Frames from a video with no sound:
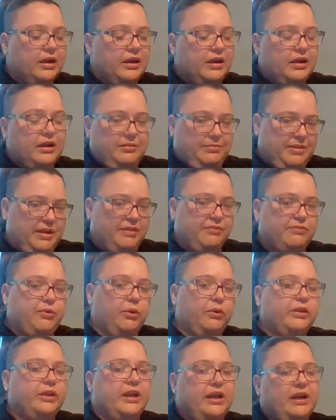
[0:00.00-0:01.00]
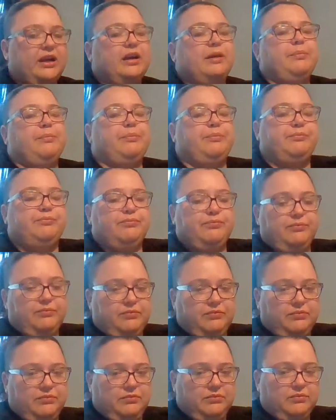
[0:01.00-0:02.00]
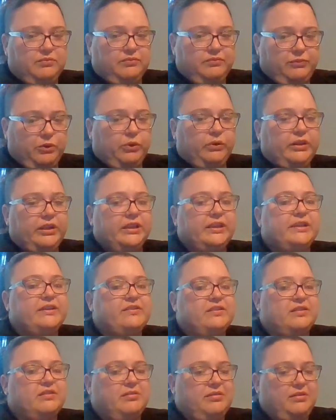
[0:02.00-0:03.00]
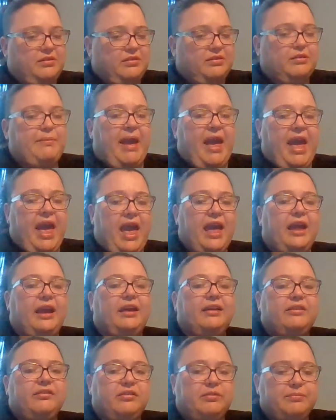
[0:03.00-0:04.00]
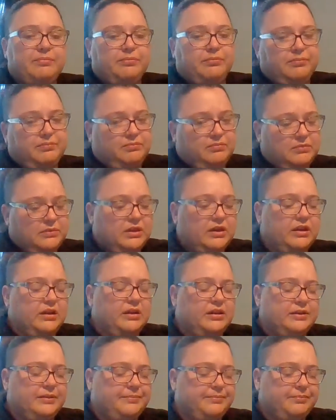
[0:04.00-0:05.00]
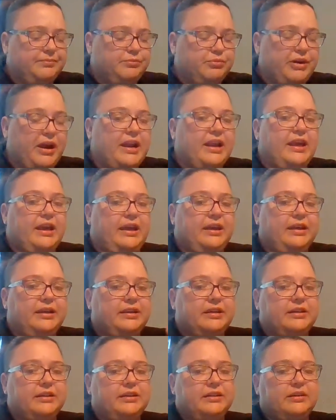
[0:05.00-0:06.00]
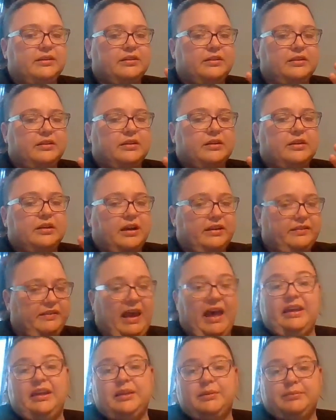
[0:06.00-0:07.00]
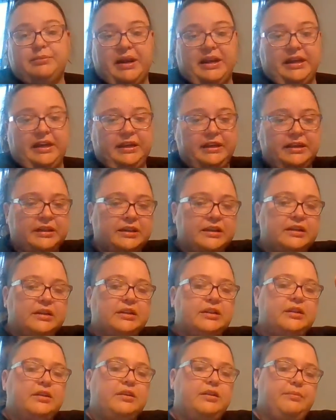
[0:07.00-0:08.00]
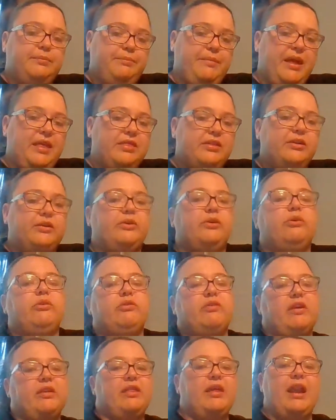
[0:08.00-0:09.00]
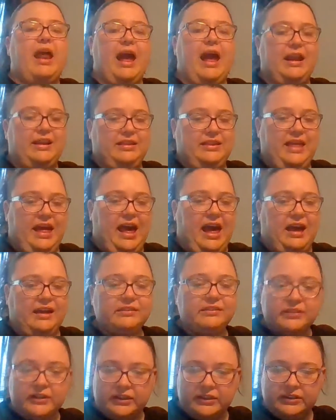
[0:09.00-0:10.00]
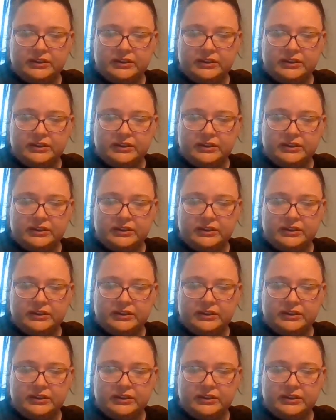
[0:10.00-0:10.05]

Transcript: Um, and rolled it up, rolled it into some egg and some um, breading, Italian breading. Made those and then added that.